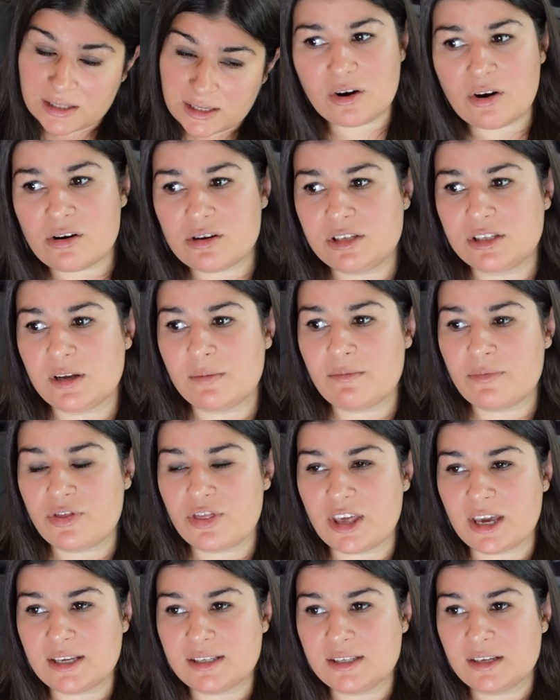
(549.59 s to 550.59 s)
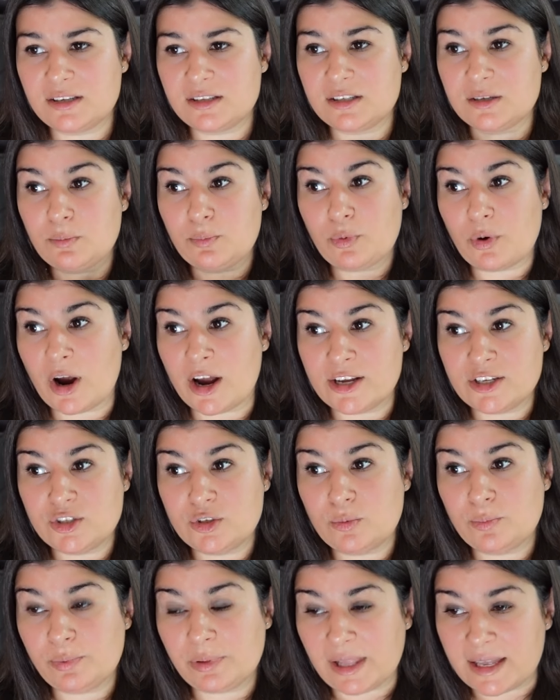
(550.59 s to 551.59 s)
There are some things that surprise
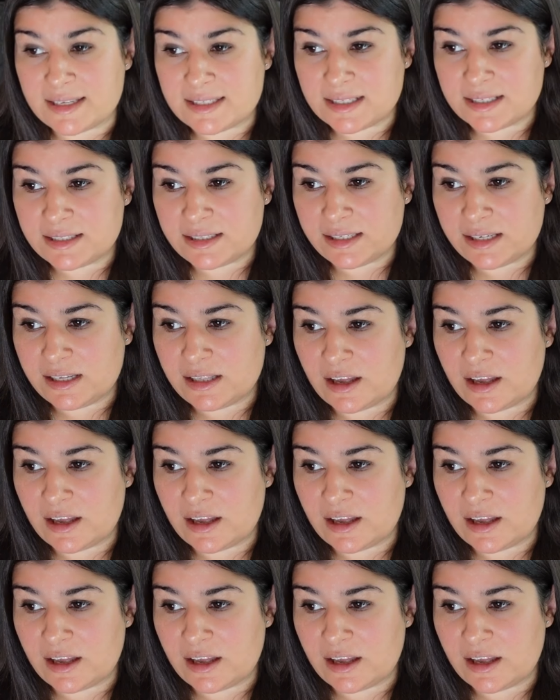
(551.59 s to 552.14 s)
you pleasantly,